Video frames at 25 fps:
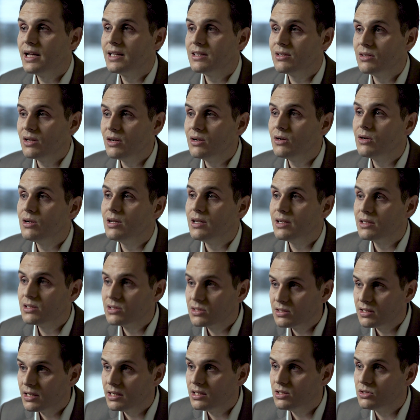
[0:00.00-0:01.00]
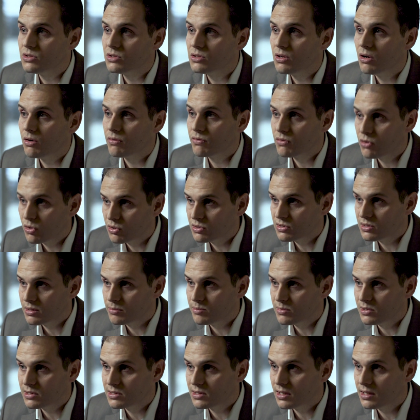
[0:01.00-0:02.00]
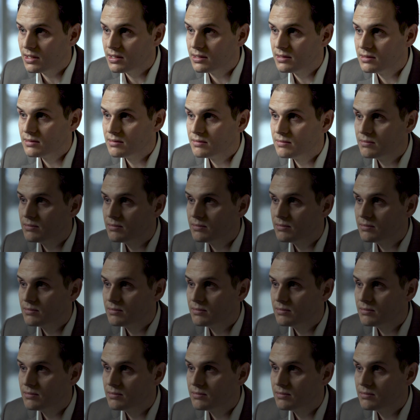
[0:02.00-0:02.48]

at the earliest stage of concept design.